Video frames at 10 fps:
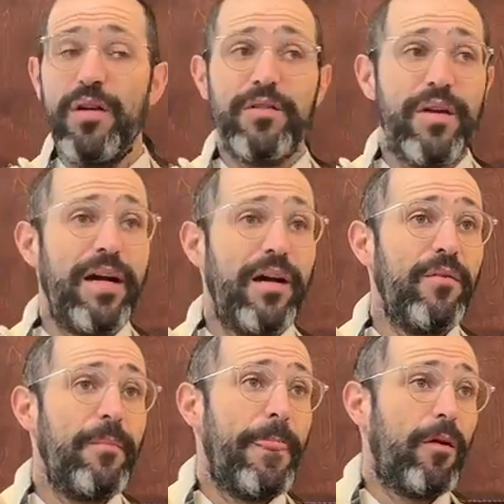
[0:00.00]
So
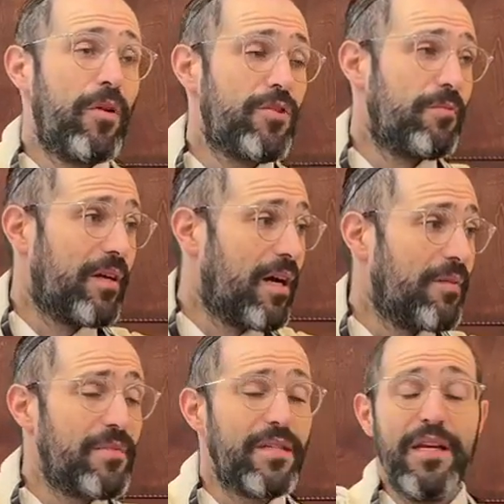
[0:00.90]
now, question
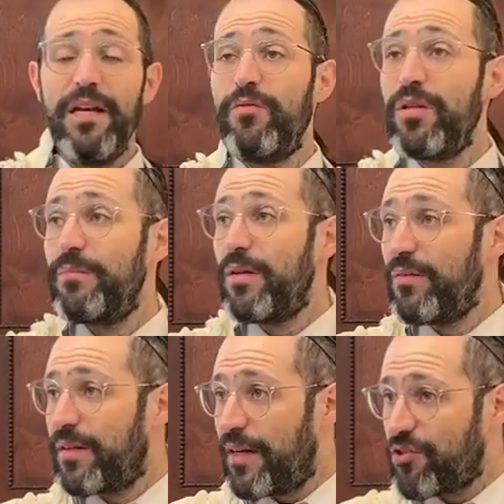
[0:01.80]
becomes, if we're in the middle
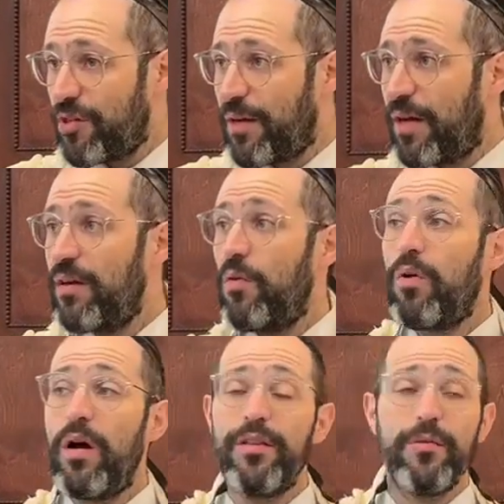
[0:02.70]
of Kriyat Shema
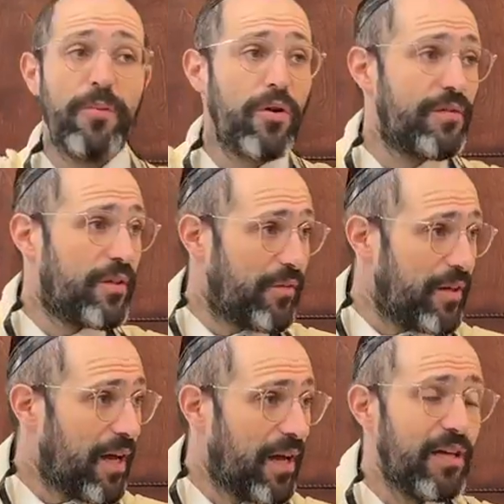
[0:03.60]
or other parts of
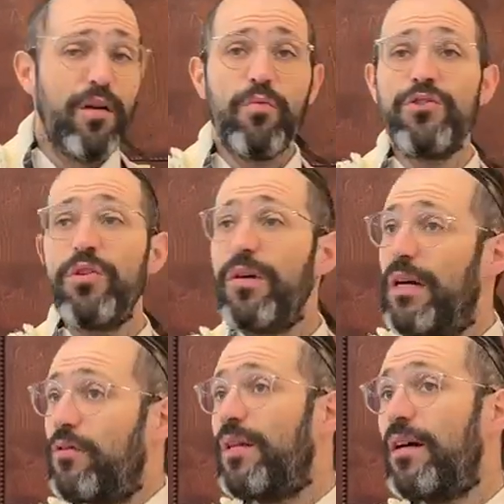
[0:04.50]
Tefillah, we're showing
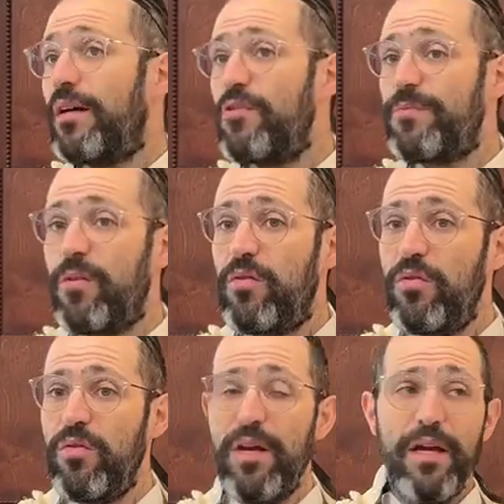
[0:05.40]
kavod to HaKadosh Baruch
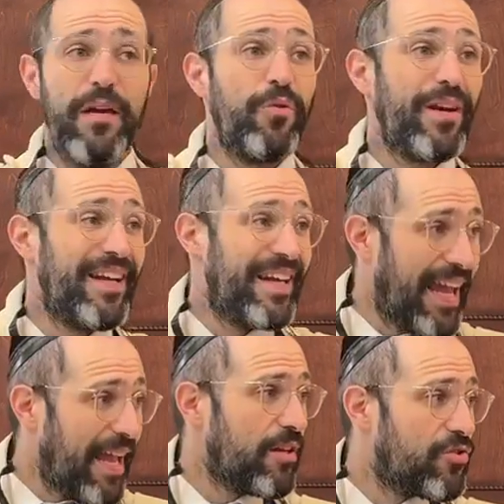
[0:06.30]
Hu. If we're
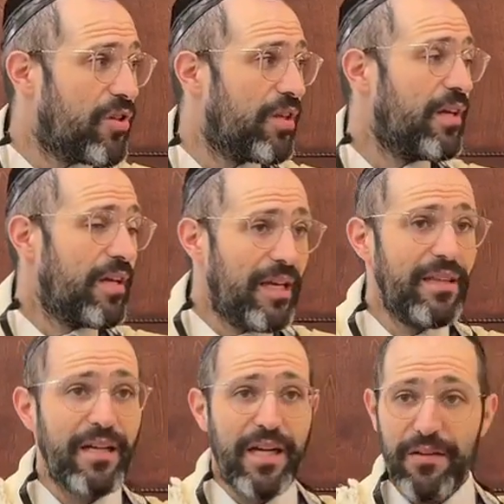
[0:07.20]
engaged
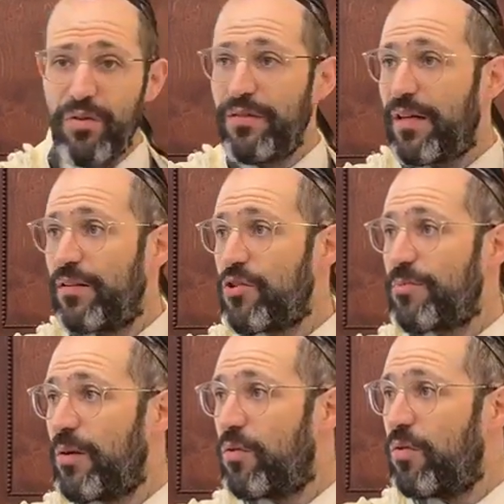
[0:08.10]
in the kavod of HaKadosh
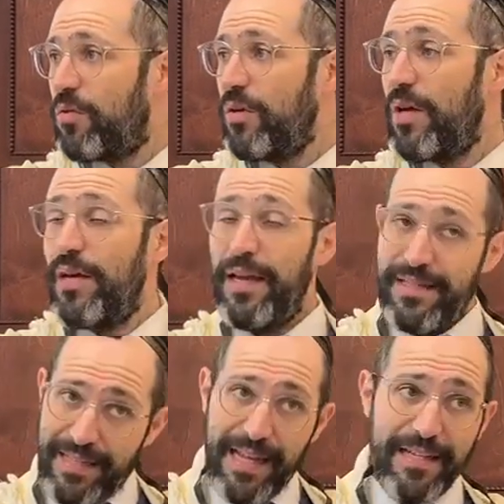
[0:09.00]
Baruch Hu,
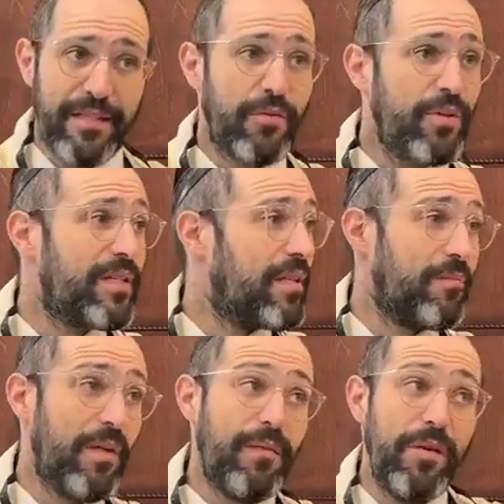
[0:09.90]
it stands to reason that
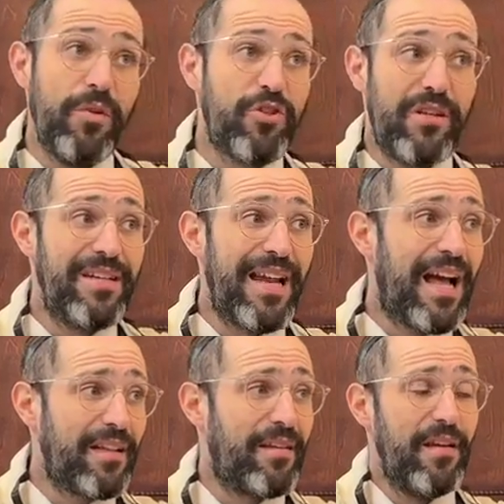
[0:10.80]
maybe we
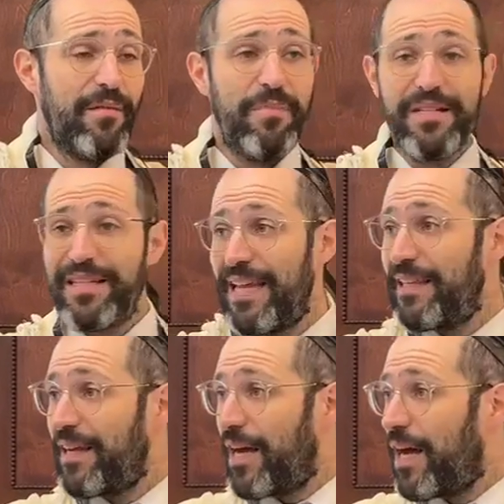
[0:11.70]
not be
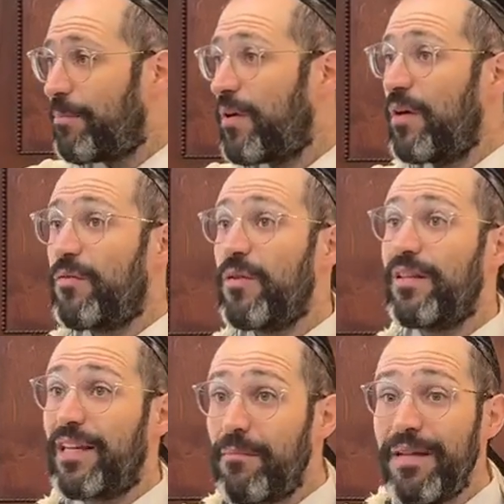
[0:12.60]
standing up for the
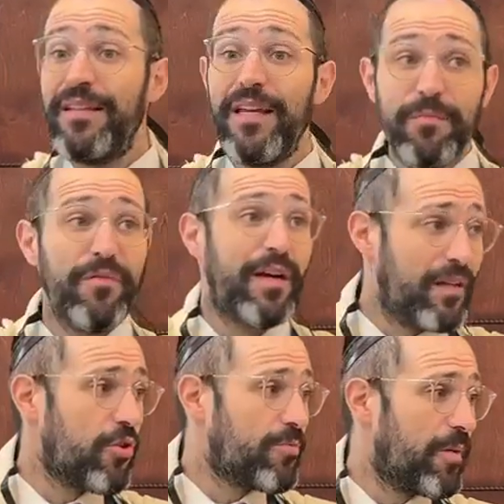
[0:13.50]
Talmidim of
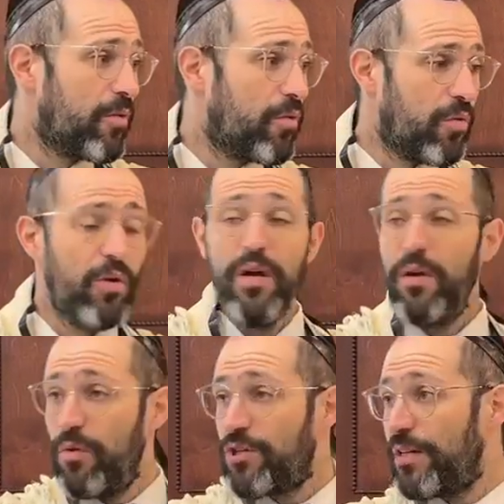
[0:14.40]
HaKadosh Baruch Hu,
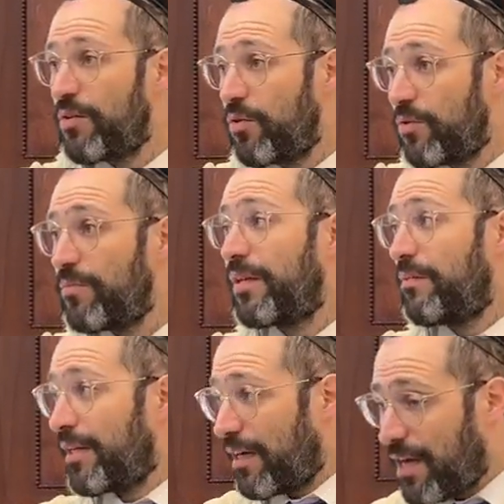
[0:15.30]
which is whom?
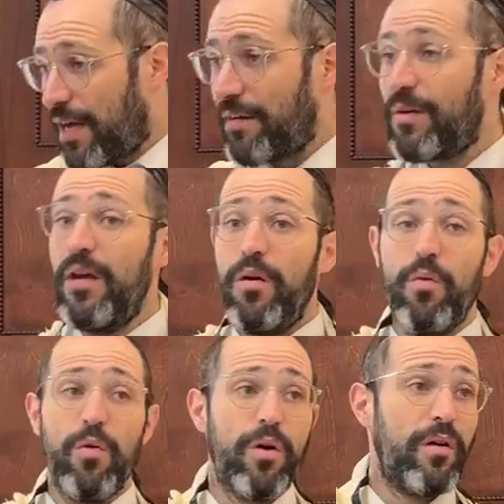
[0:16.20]
Talmid Chacham
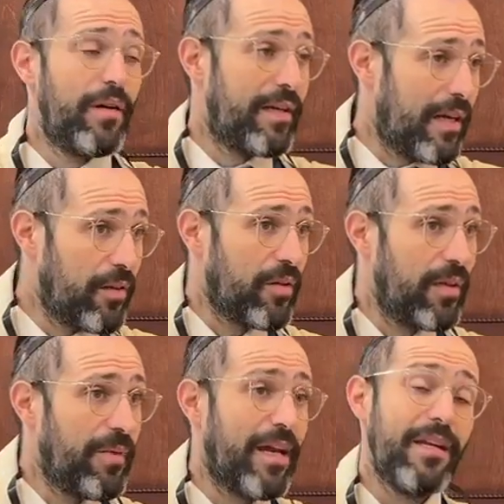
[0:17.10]
or an
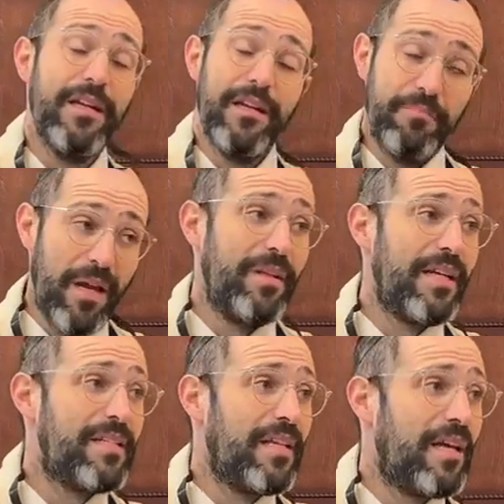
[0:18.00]
elderly man. Maybe
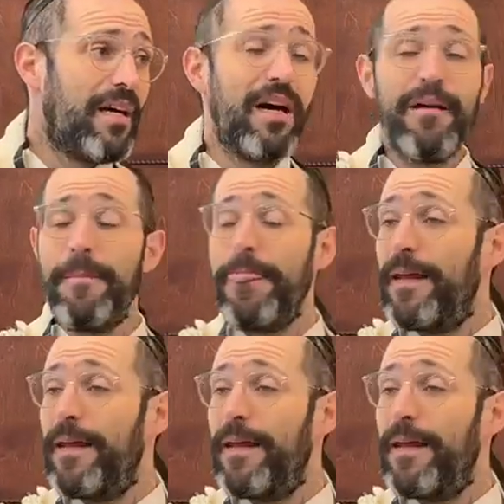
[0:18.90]
that's the Halacha.